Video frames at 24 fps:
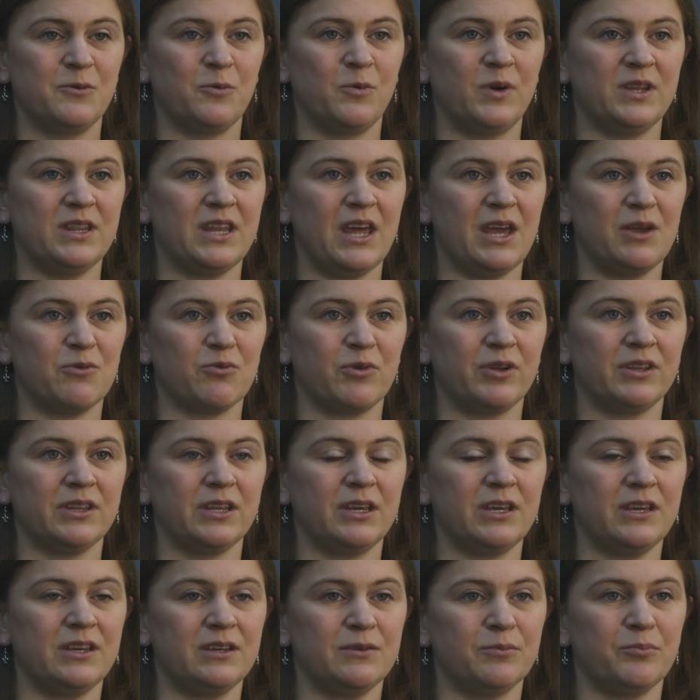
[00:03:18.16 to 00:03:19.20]
When they
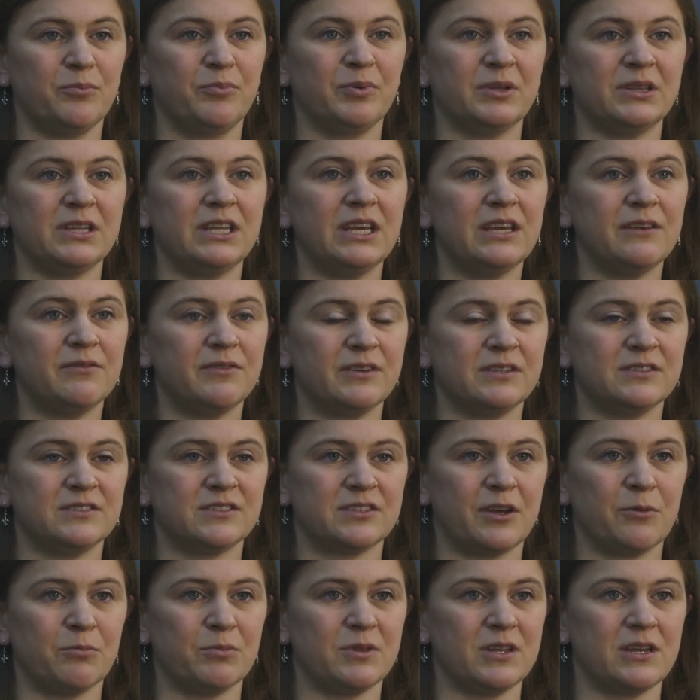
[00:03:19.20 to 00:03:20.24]
really believe in
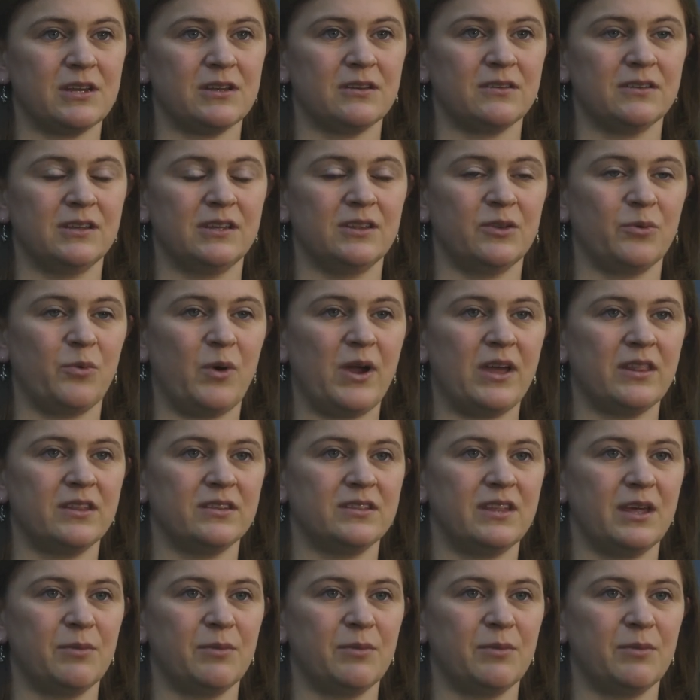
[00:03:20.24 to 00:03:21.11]
something in the way that